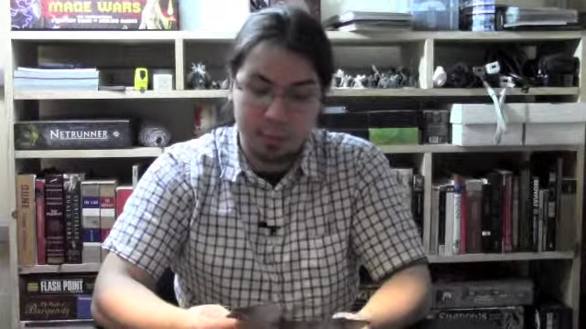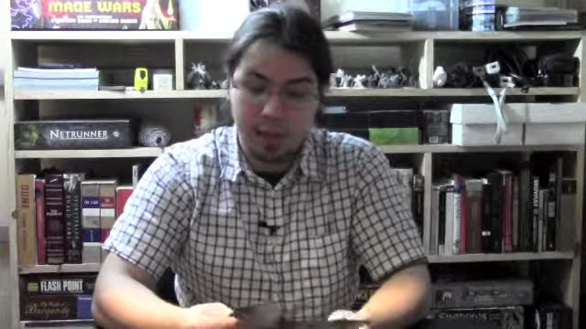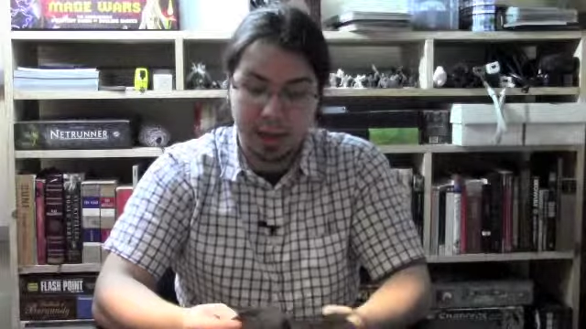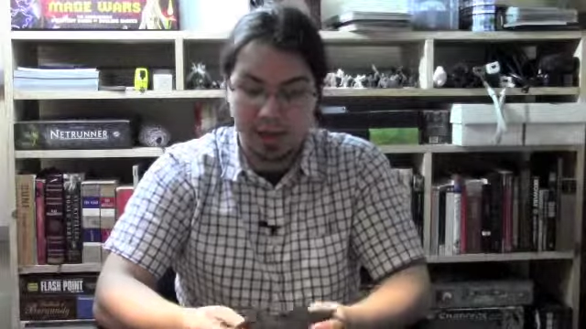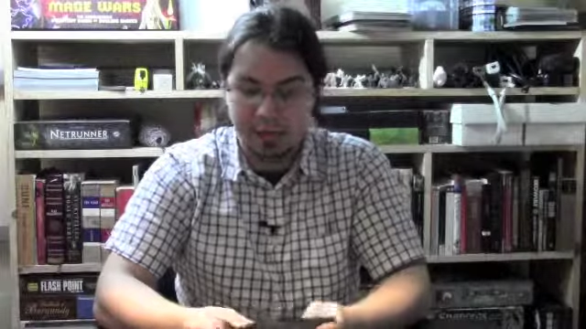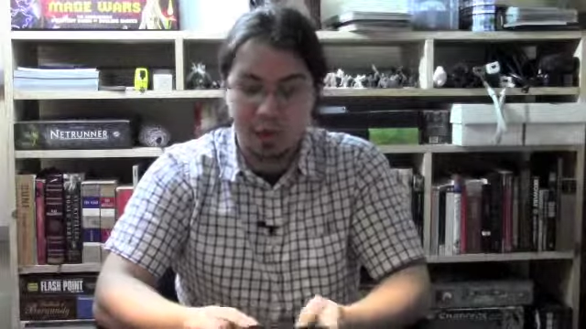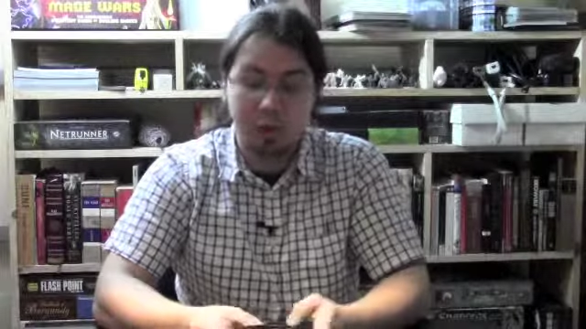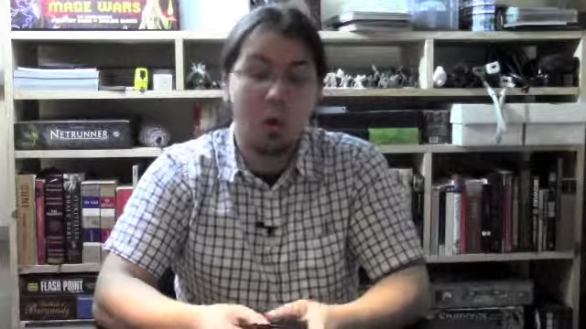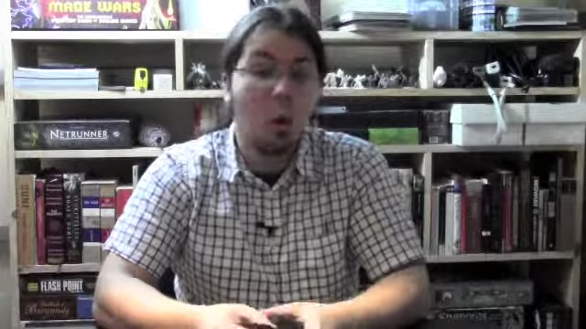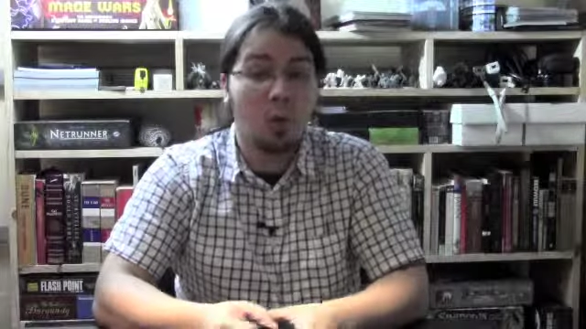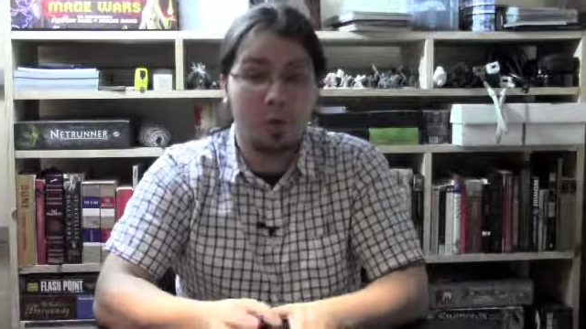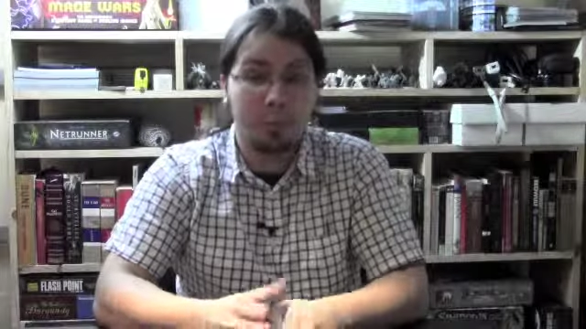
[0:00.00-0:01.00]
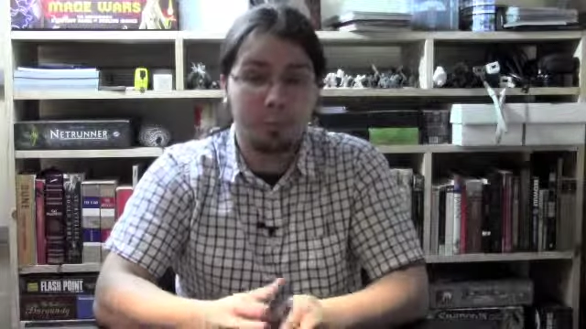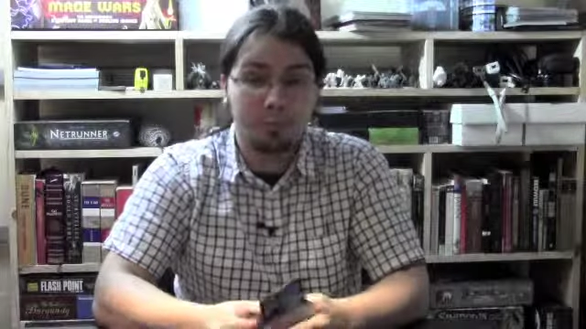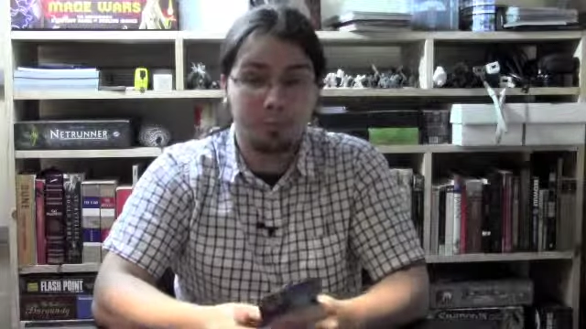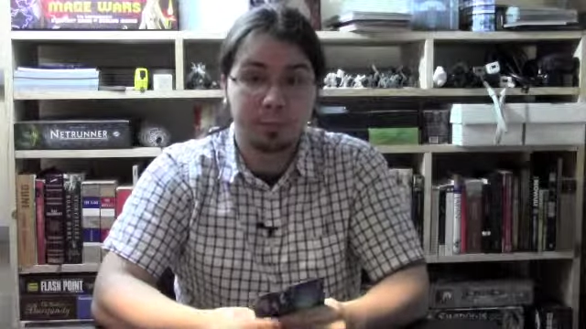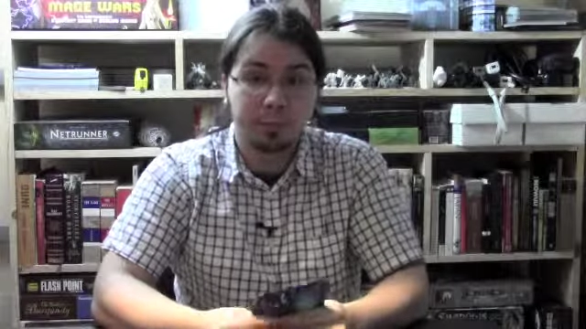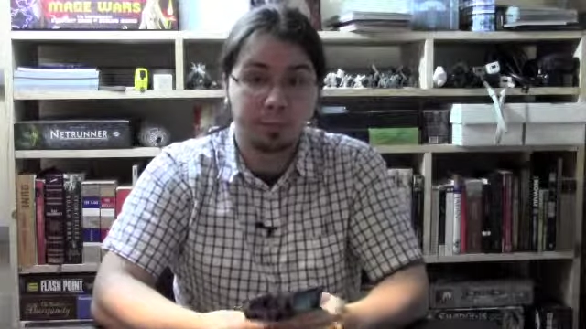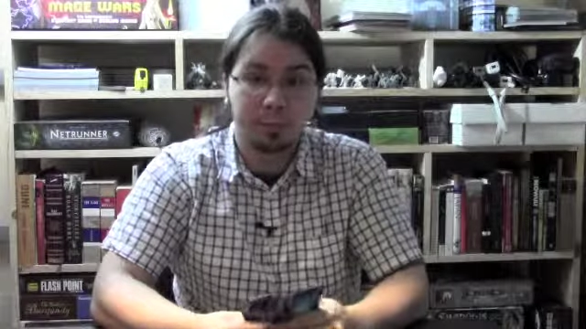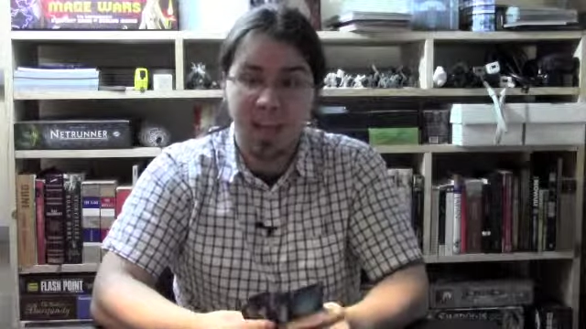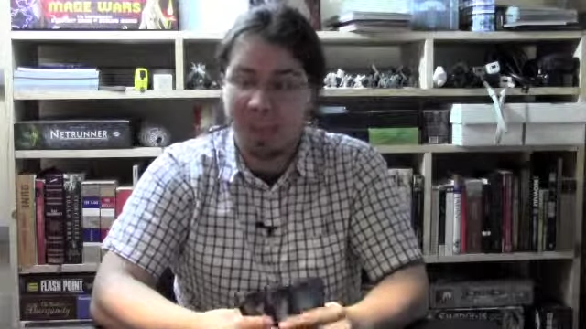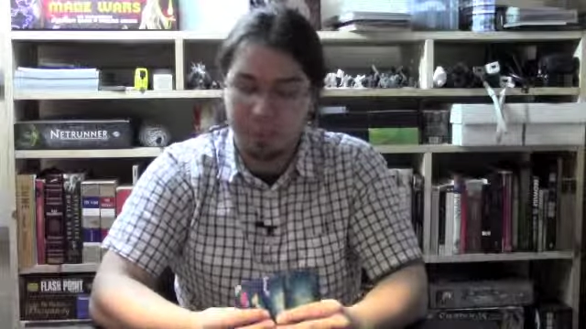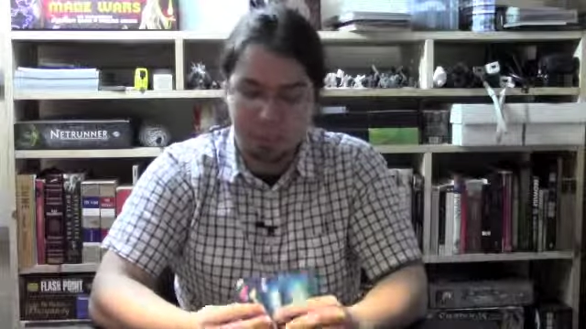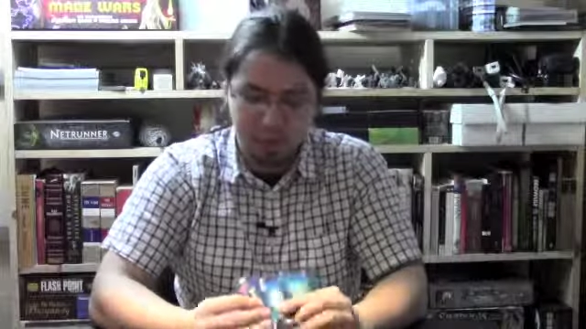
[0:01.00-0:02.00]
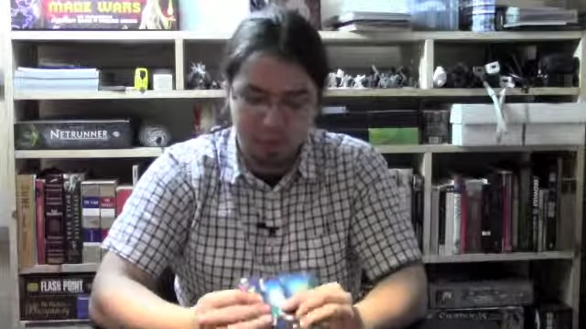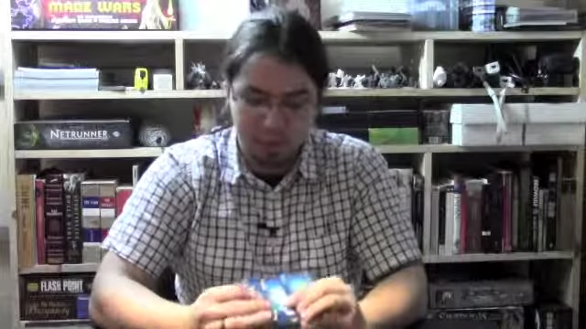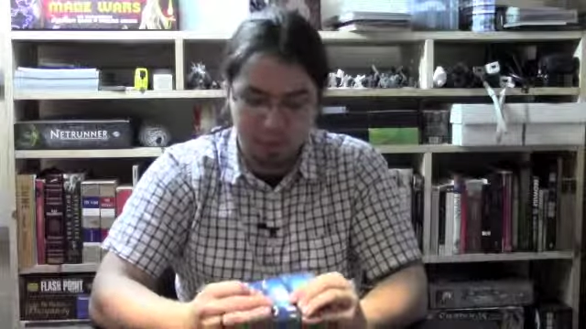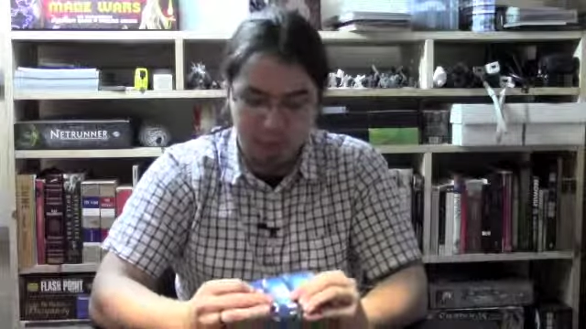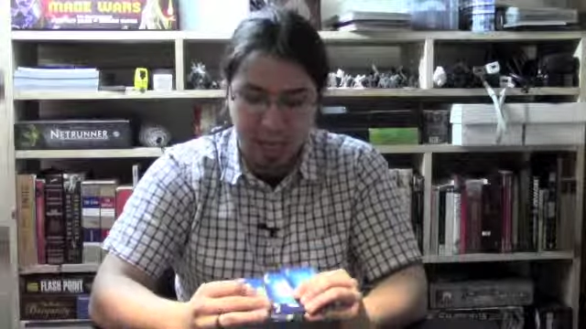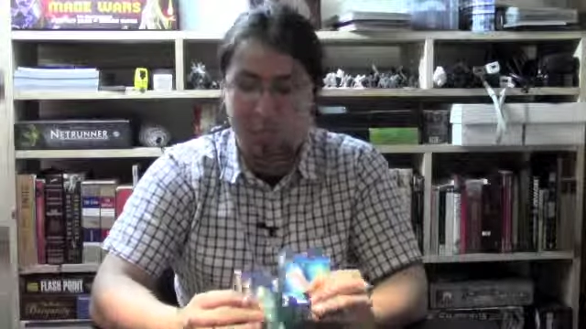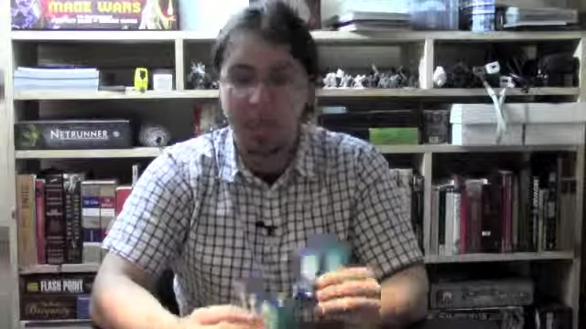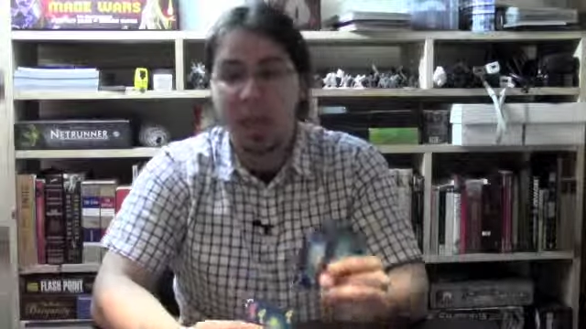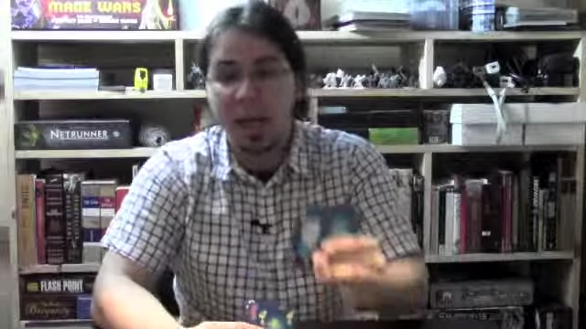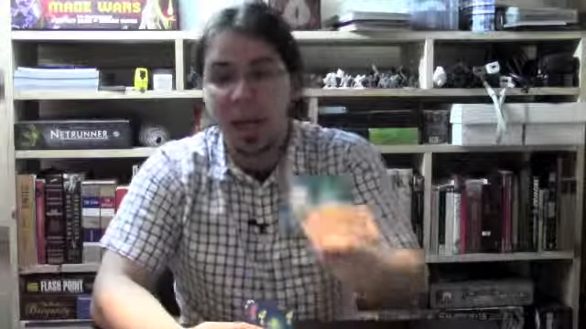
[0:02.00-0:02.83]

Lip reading: Like if you told them at the beginning of the game